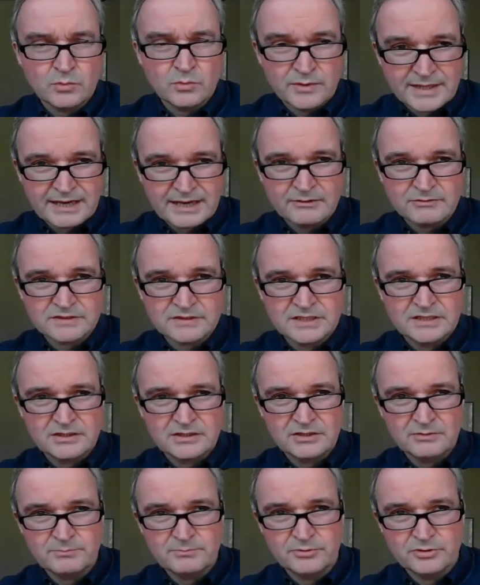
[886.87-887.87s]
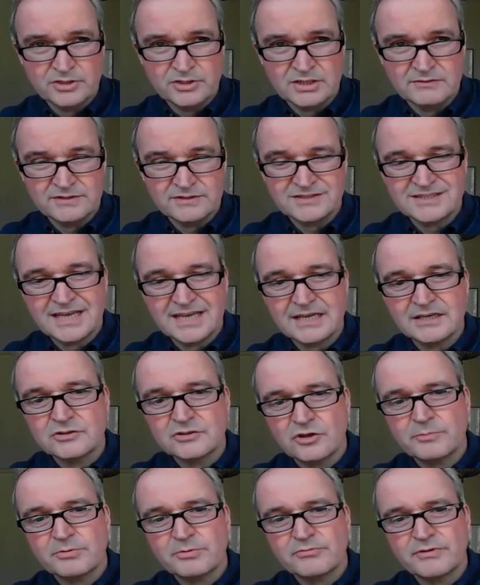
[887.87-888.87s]
without the burden of a
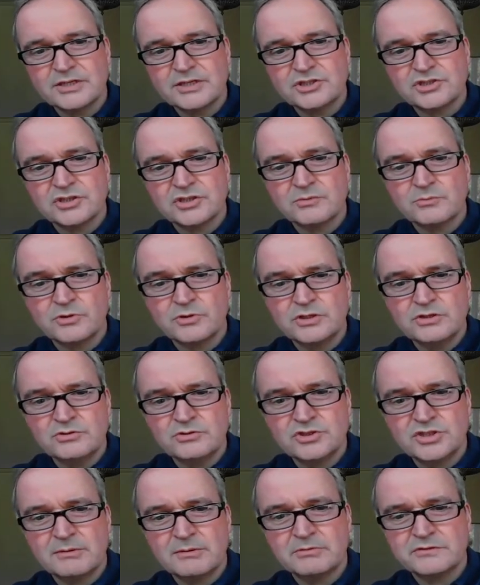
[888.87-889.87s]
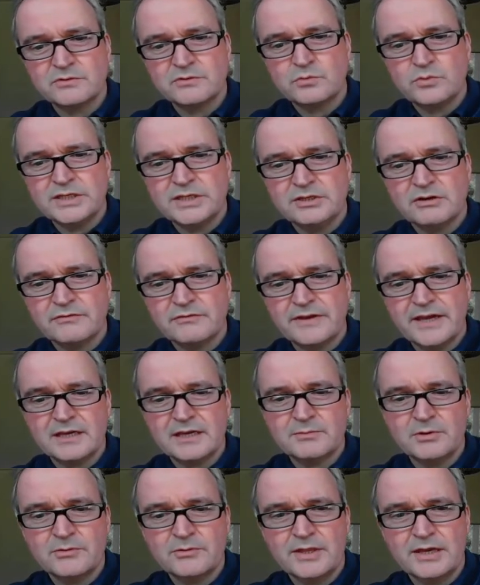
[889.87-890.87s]
second operation. And we're usually able to wean off
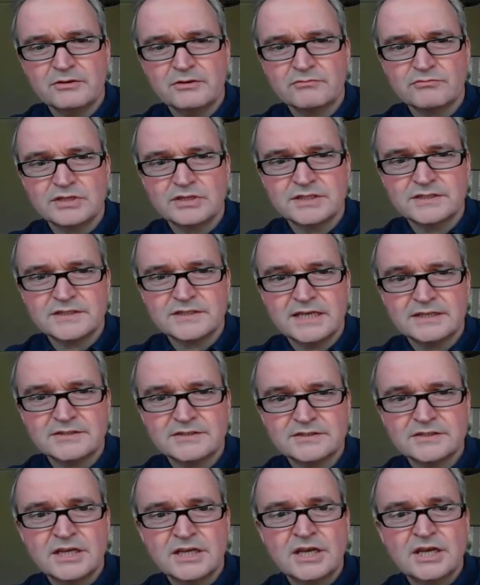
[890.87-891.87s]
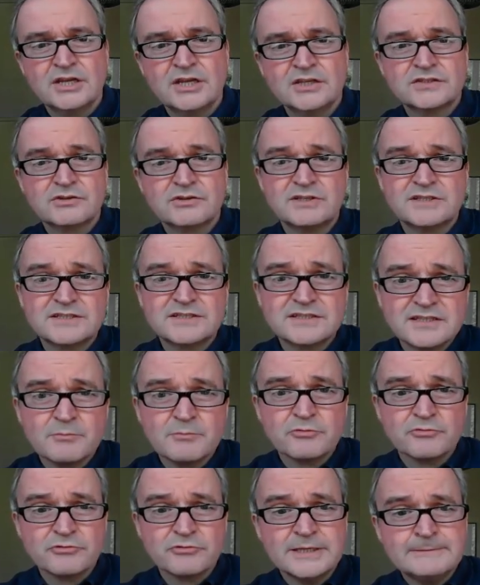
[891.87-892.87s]
ECMO then and reassess. So in
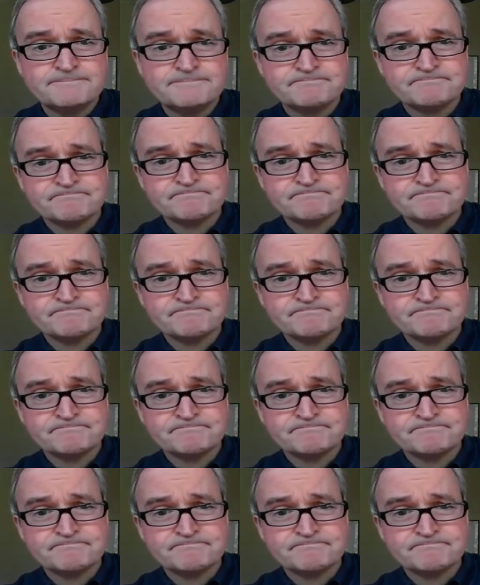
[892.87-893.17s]
summary,